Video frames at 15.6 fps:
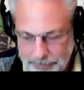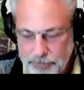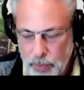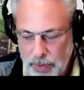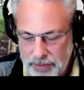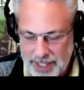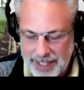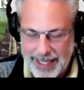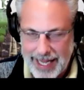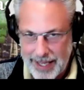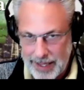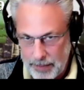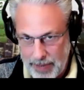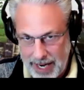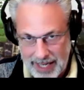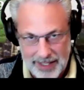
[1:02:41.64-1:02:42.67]
We've seen that in the
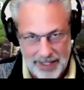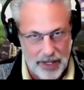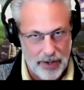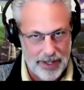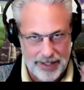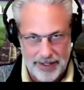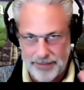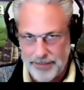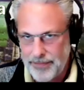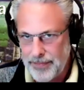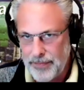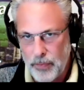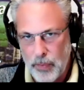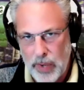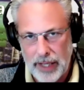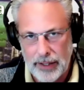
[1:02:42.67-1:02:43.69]
past, though. He's
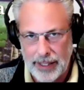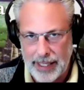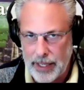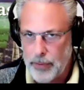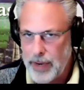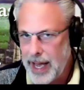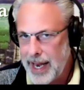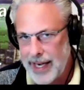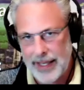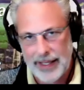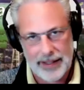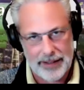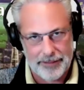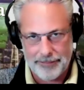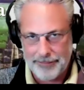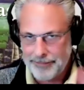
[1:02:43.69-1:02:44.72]
wildly erratic
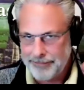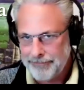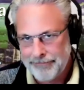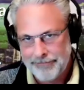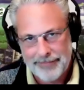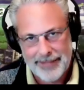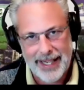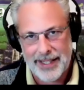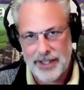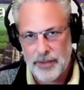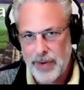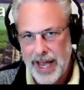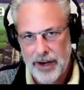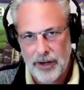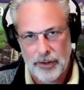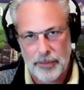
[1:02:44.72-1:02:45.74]
and gets
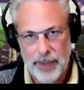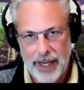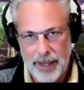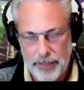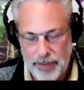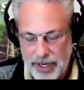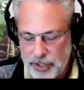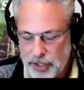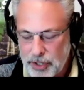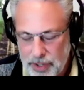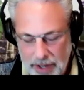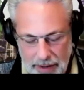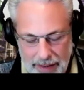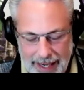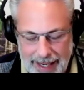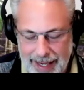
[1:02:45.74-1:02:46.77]
rattled by pressure,
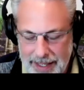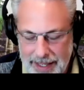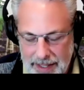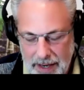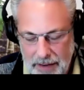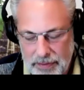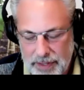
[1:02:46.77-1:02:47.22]
all that kind of stuff.